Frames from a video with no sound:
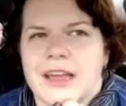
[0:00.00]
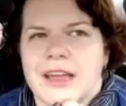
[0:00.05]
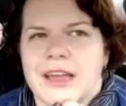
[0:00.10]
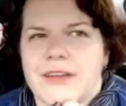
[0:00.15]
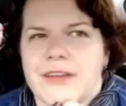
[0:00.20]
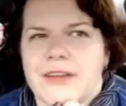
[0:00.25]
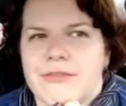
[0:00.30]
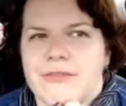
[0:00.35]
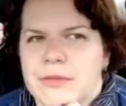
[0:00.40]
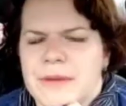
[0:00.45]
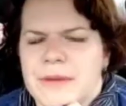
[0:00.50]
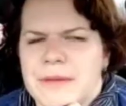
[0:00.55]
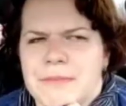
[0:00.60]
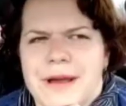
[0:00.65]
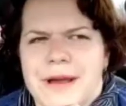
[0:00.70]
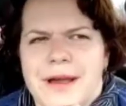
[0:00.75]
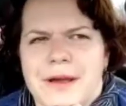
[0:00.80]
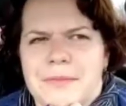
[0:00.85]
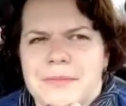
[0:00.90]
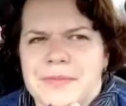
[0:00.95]
remember my
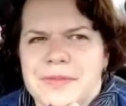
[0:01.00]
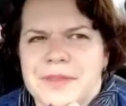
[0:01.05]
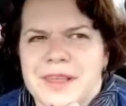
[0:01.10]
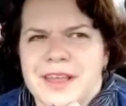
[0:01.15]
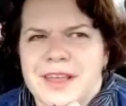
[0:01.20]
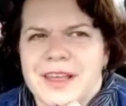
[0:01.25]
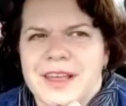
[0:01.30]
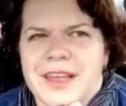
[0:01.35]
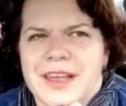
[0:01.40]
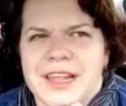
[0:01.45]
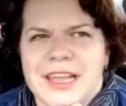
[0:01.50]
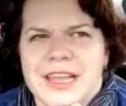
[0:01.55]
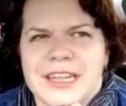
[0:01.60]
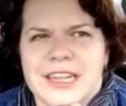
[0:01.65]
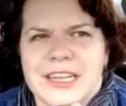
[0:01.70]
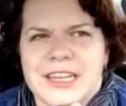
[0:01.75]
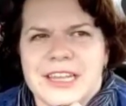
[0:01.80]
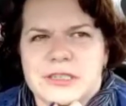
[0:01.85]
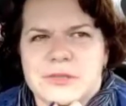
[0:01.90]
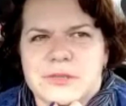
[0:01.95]
mom, like,
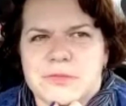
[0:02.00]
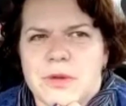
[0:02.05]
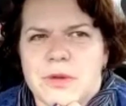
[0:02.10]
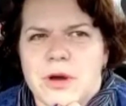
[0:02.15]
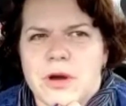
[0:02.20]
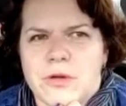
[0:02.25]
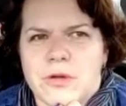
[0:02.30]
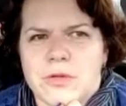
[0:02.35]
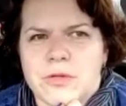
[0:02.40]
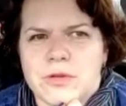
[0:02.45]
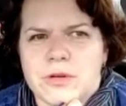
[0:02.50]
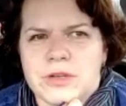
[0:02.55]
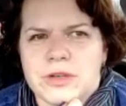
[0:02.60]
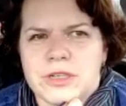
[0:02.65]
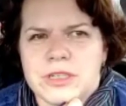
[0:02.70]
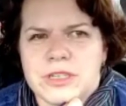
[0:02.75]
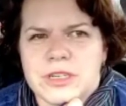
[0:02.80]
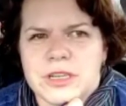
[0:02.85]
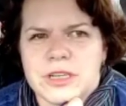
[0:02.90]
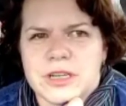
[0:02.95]
they
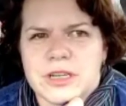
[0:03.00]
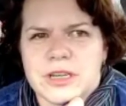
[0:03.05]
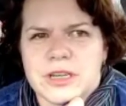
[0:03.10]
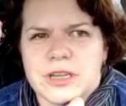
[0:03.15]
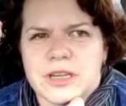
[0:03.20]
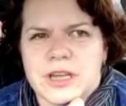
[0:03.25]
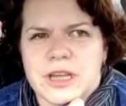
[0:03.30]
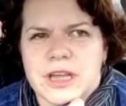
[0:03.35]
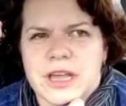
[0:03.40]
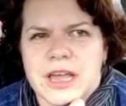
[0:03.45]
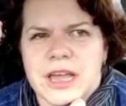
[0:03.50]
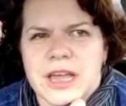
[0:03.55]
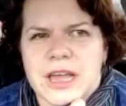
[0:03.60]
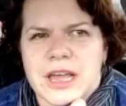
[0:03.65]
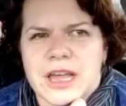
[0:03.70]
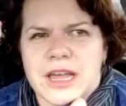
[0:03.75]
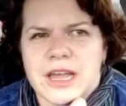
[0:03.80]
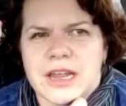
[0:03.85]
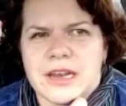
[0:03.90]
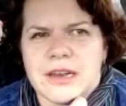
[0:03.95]
smoked,
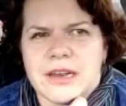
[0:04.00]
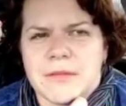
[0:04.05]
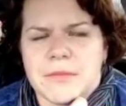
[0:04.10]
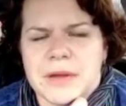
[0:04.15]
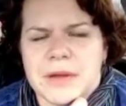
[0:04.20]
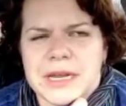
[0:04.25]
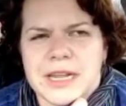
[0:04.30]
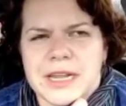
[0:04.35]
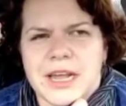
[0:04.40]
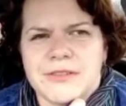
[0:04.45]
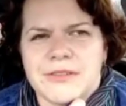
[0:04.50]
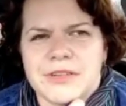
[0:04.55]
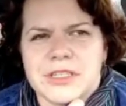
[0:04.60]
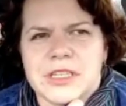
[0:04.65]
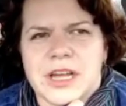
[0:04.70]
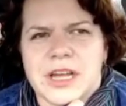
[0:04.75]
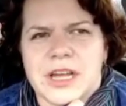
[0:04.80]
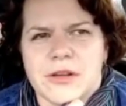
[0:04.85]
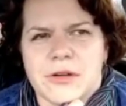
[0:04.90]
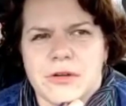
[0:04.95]
and my dad was
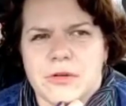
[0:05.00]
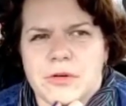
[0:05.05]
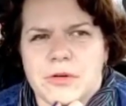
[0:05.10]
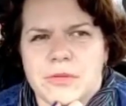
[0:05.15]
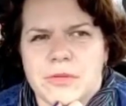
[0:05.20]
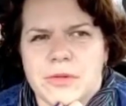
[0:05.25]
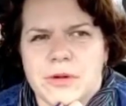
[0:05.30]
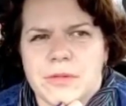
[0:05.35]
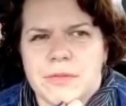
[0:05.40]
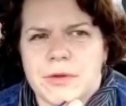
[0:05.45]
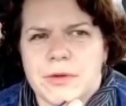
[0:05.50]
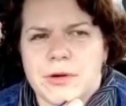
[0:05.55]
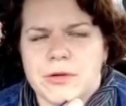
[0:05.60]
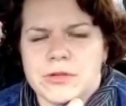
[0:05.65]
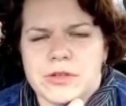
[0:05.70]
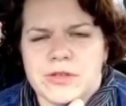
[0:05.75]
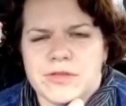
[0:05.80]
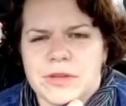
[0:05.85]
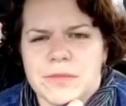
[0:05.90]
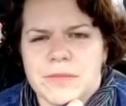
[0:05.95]
not home.
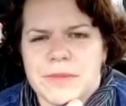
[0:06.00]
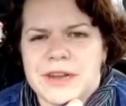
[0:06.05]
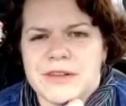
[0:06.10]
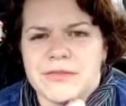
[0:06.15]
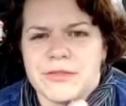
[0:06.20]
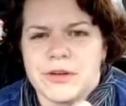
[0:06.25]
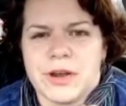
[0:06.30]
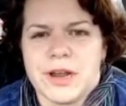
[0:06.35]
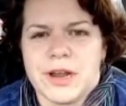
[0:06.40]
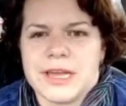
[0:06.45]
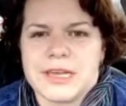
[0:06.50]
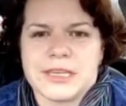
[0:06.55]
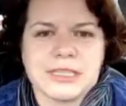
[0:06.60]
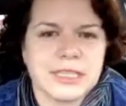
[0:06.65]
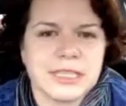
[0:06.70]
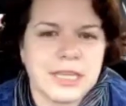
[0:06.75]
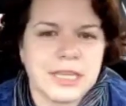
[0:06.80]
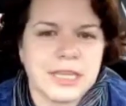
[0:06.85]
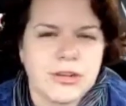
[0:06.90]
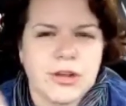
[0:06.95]
Most of the men were like
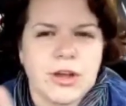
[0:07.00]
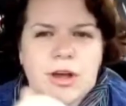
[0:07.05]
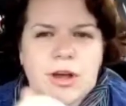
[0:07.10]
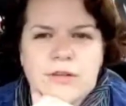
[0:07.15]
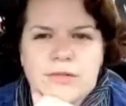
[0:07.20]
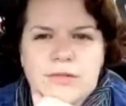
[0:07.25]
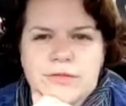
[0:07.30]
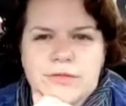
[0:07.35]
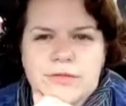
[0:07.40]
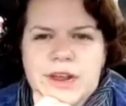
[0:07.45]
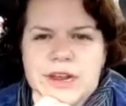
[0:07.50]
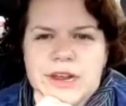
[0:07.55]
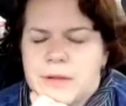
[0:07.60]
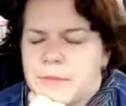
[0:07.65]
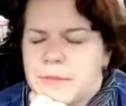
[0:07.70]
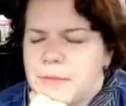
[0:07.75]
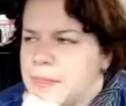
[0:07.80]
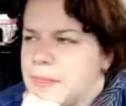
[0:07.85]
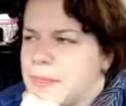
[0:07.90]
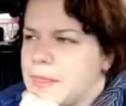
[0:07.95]
sent off, right?
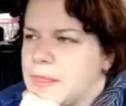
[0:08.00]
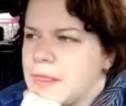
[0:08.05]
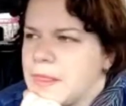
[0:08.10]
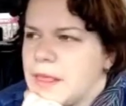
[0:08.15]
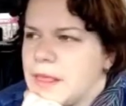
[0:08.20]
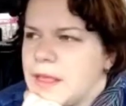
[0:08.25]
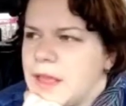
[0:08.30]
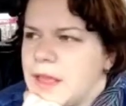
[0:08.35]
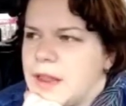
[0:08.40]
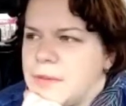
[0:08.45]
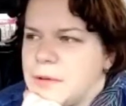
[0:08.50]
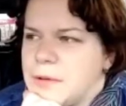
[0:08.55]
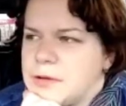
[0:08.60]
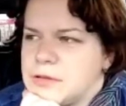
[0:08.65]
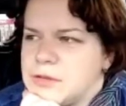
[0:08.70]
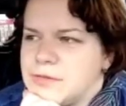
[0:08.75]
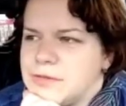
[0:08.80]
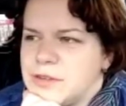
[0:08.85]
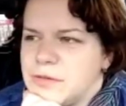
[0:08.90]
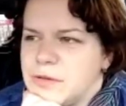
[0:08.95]
And
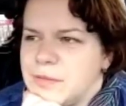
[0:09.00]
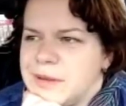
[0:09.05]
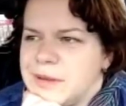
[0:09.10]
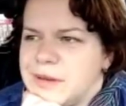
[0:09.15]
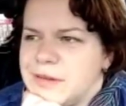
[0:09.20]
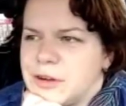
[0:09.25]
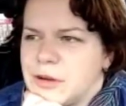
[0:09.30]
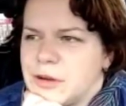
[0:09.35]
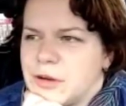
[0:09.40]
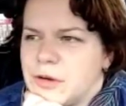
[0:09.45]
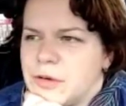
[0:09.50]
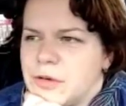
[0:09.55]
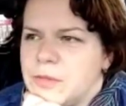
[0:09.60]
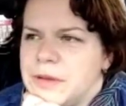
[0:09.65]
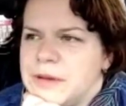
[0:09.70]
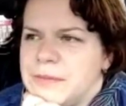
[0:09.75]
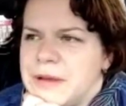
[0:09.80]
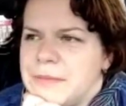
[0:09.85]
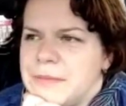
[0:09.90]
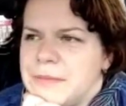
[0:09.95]
most of the women were home.
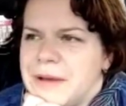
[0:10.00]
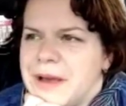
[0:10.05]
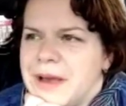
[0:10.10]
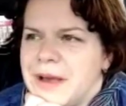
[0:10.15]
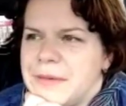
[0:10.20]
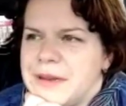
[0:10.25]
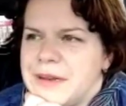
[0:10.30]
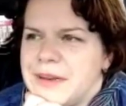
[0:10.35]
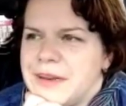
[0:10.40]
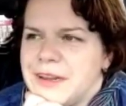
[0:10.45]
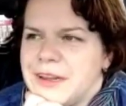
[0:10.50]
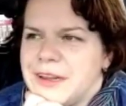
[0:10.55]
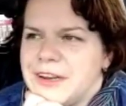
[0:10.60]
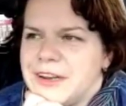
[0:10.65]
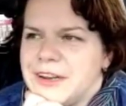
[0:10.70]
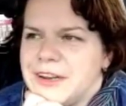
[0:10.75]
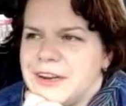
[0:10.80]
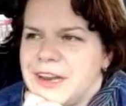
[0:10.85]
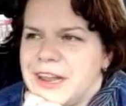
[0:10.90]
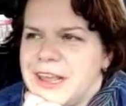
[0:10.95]
And my mom and
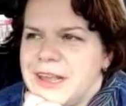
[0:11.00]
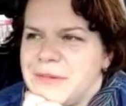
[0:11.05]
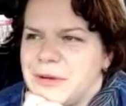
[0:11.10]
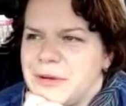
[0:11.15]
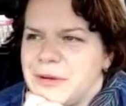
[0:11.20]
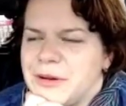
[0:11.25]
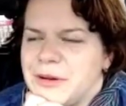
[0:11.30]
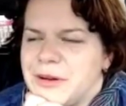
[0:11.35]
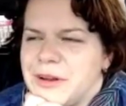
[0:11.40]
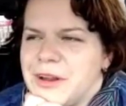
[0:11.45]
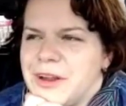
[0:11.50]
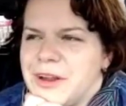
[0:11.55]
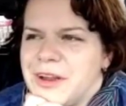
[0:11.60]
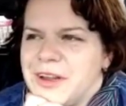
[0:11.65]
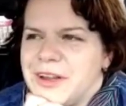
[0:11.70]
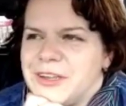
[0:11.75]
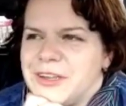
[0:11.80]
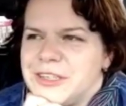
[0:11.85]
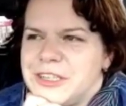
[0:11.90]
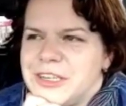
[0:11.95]
the neighbor,
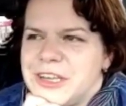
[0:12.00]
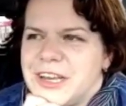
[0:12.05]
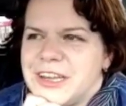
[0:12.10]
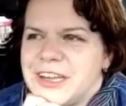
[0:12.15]
she